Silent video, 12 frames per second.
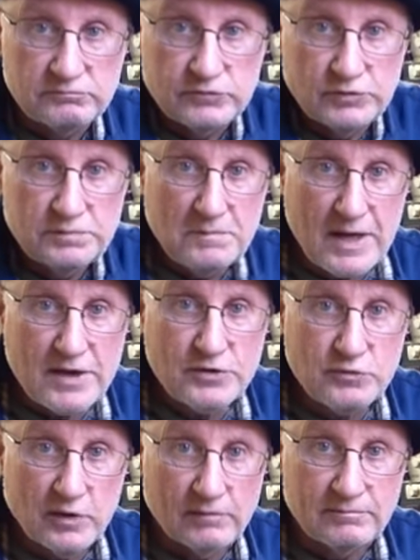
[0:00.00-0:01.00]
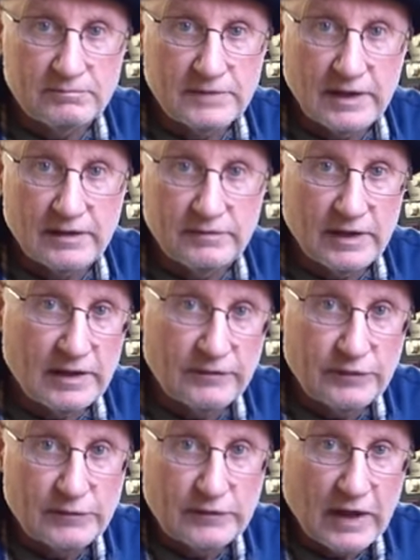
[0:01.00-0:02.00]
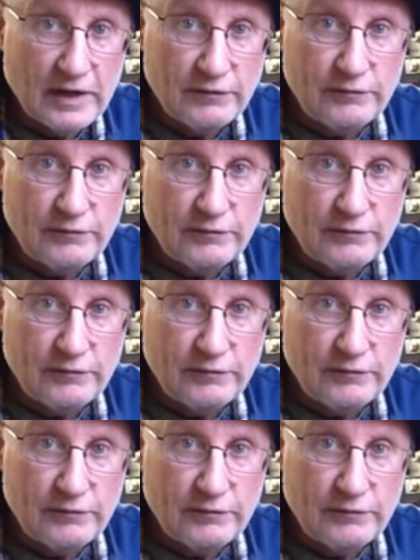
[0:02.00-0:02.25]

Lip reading: just measure it. And if you've got a